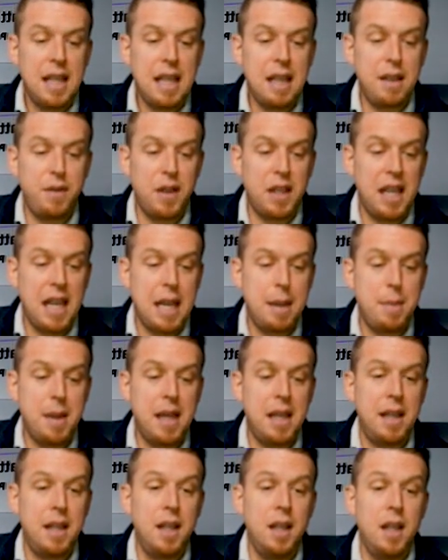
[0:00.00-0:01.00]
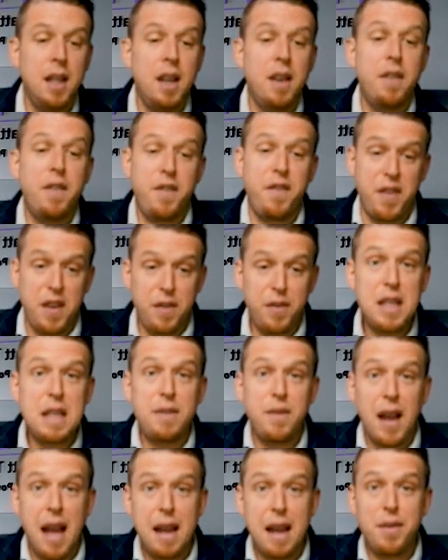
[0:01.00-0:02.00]
If it came in
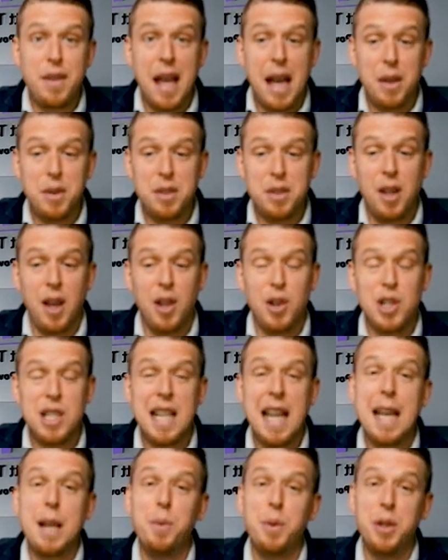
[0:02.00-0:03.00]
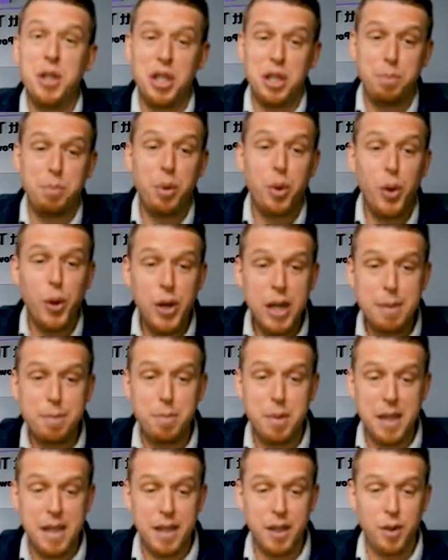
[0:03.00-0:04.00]
$55,000 light, which is pretty
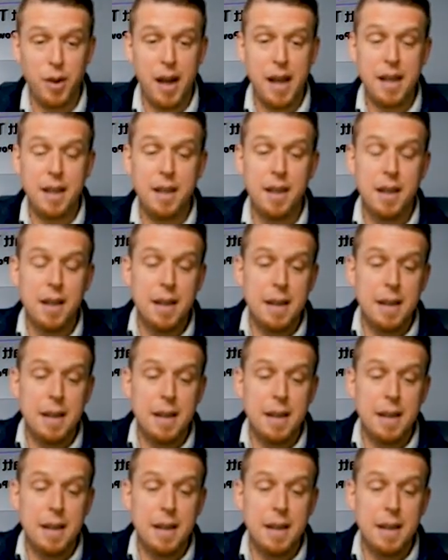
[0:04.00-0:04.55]
big, right?